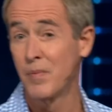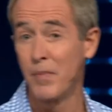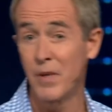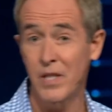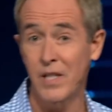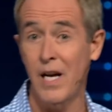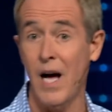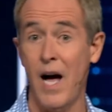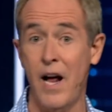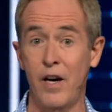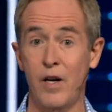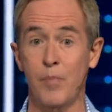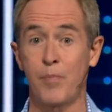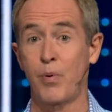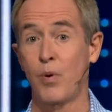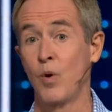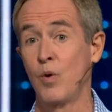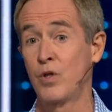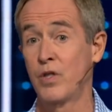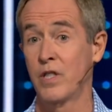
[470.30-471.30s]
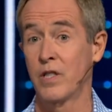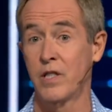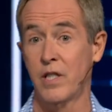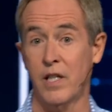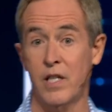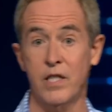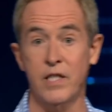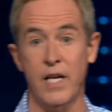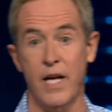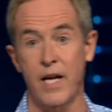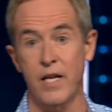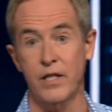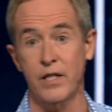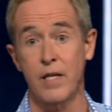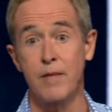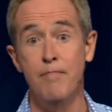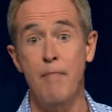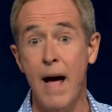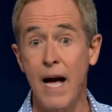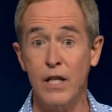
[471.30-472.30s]
misguided approach to success
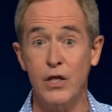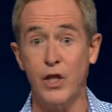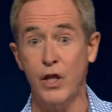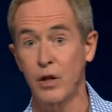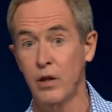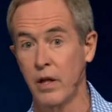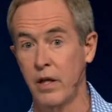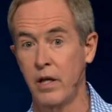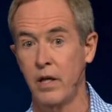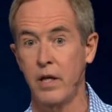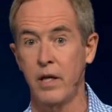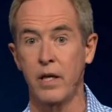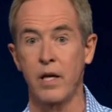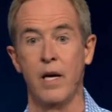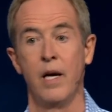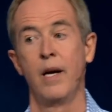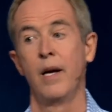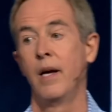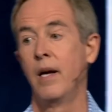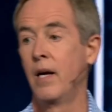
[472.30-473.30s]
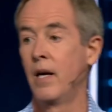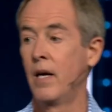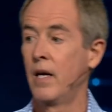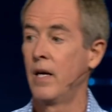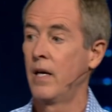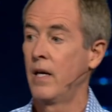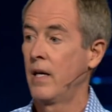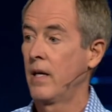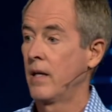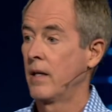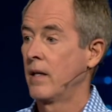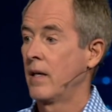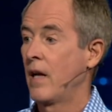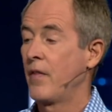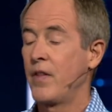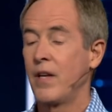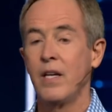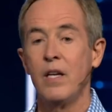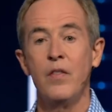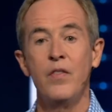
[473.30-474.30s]
and masculinity, at
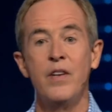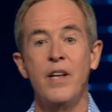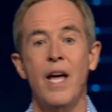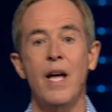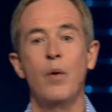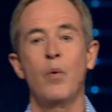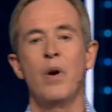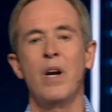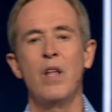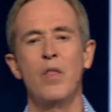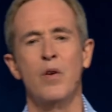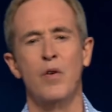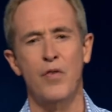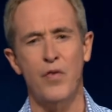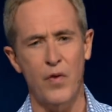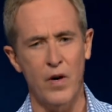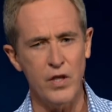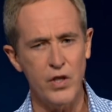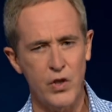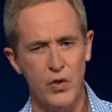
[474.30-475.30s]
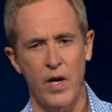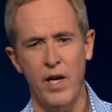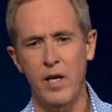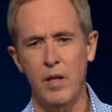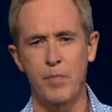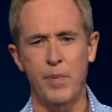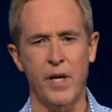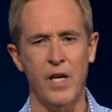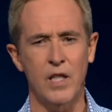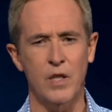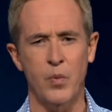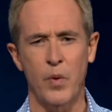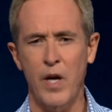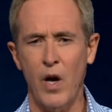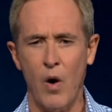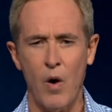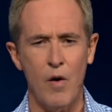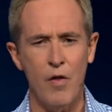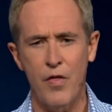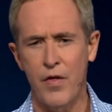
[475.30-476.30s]
the end of the day, we're either frustrated because we
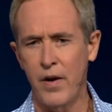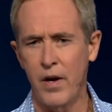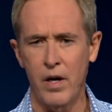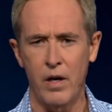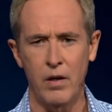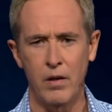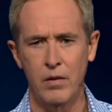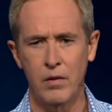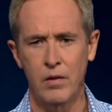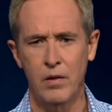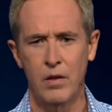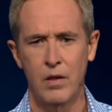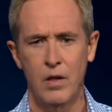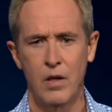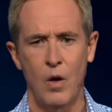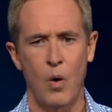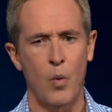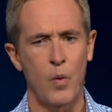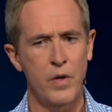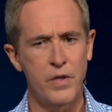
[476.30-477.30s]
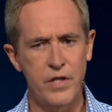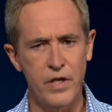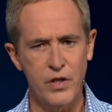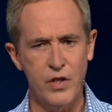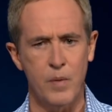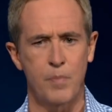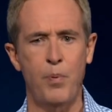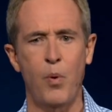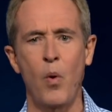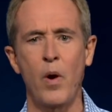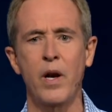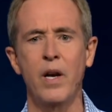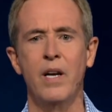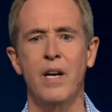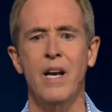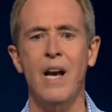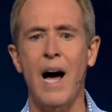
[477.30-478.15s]
aren't there, or we're disappointed and